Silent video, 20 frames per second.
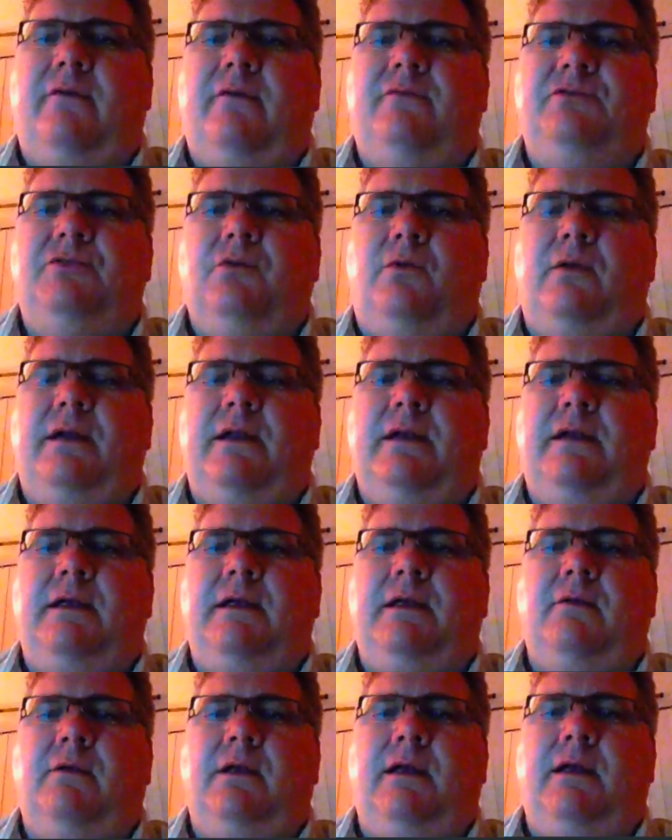have joining
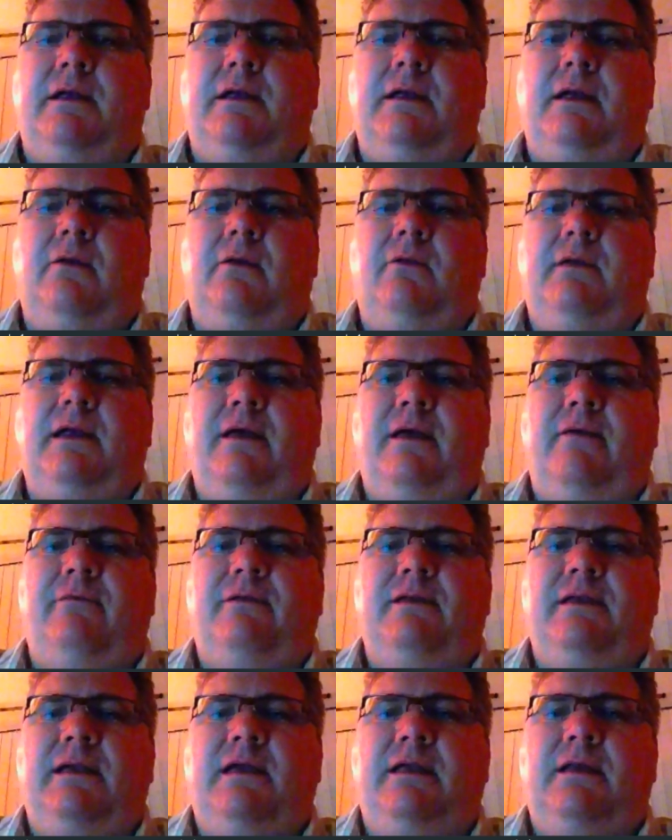here right now. We've got
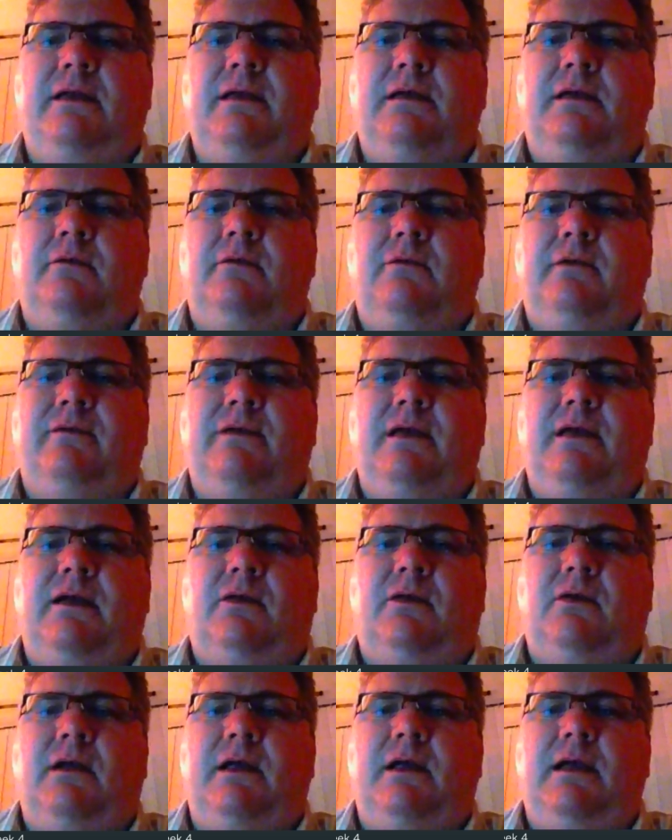Vanita, we've
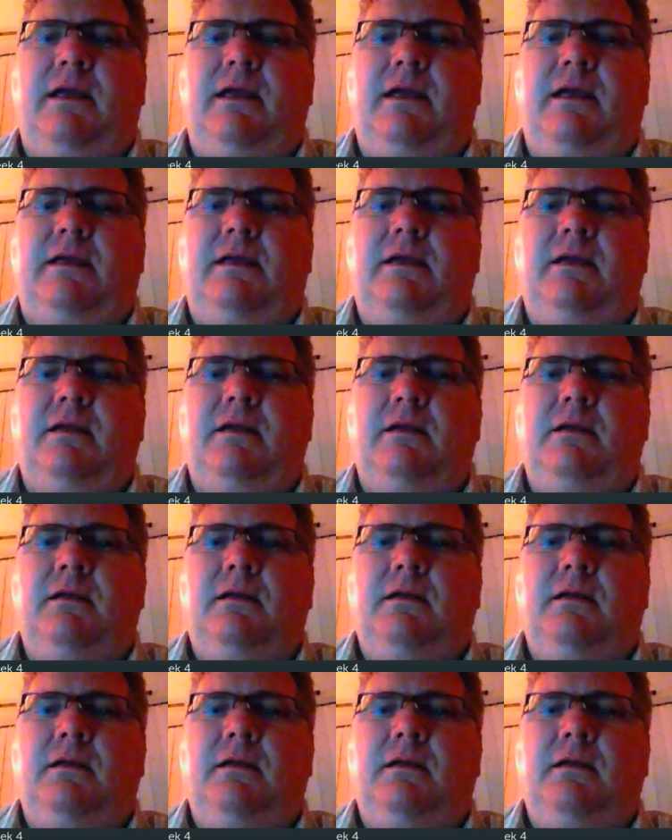got Greg.